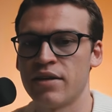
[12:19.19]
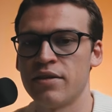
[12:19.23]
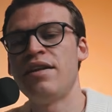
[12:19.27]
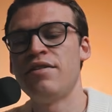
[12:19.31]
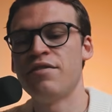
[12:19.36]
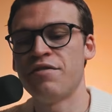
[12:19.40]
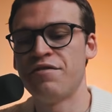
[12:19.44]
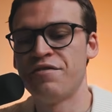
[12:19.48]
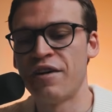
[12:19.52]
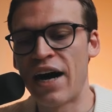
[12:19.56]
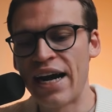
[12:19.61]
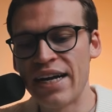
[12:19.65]

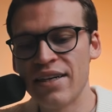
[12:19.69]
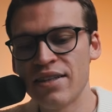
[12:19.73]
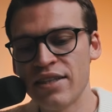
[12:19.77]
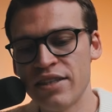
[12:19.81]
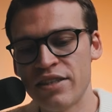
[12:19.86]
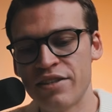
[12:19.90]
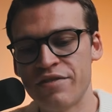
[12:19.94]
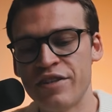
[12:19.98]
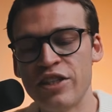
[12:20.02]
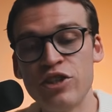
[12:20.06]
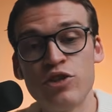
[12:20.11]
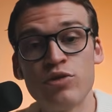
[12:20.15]
And
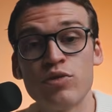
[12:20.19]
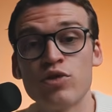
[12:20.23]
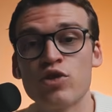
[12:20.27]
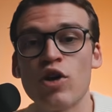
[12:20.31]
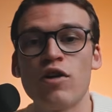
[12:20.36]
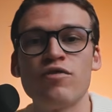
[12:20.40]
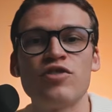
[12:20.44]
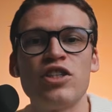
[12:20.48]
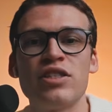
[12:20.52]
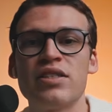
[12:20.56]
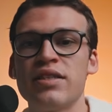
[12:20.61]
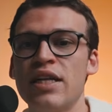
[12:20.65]
finally, Davinci
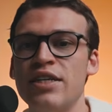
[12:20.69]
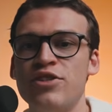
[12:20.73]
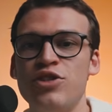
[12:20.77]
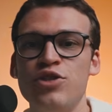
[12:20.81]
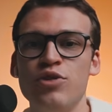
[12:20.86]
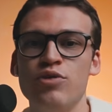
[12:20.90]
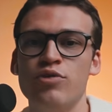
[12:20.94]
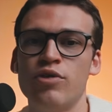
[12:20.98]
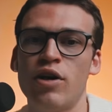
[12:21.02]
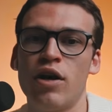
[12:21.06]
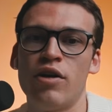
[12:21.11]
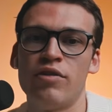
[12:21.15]
Resolve just lets
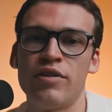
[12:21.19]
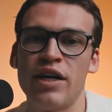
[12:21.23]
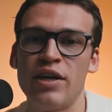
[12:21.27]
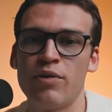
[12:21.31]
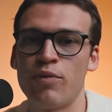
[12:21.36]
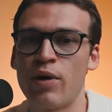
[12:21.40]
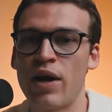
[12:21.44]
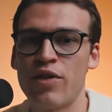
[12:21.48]
you grow, right?